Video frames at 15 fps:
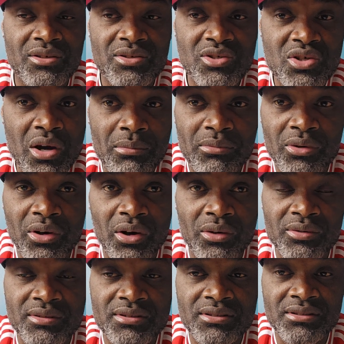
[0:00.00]
Some
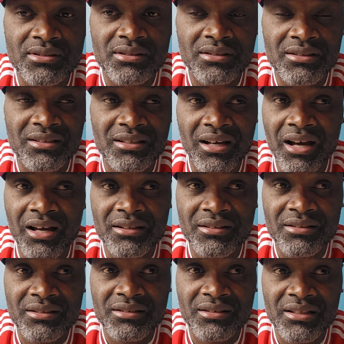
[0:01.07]
grounds,
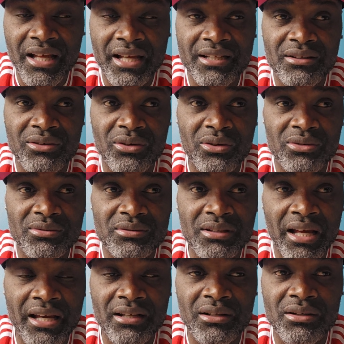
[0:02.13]
and like the ground,
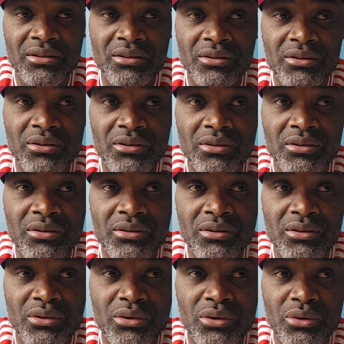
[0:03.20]
like
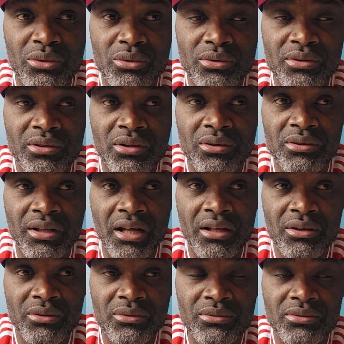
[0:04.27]
Luton, no,
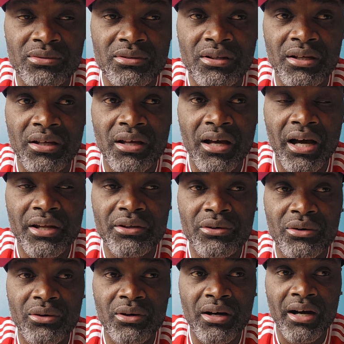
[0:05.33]
not Luton. I
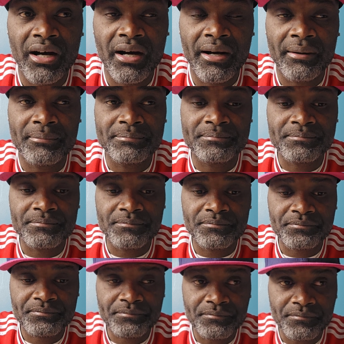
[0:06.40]
know
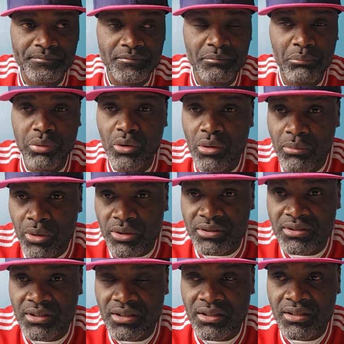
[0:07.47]

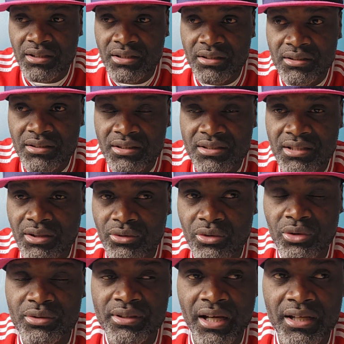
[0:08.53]
Bournemouth is a
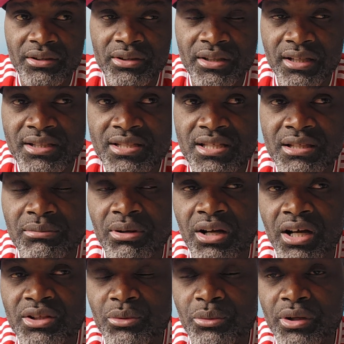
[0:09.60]
ground that you can see
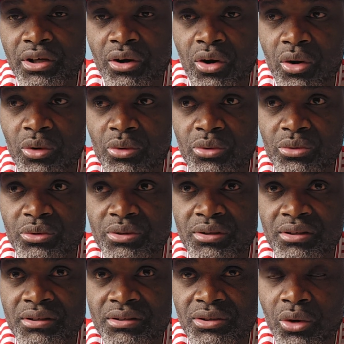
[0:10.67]
because the way all
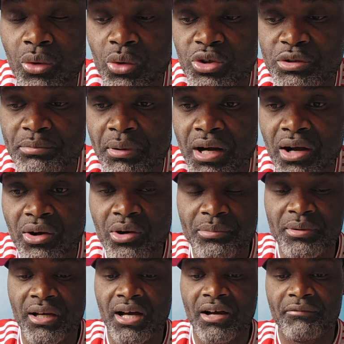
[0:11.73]
the coach park
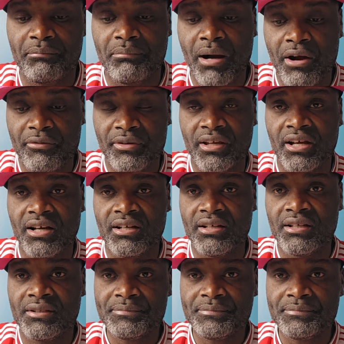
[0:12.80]
up, you have barrier,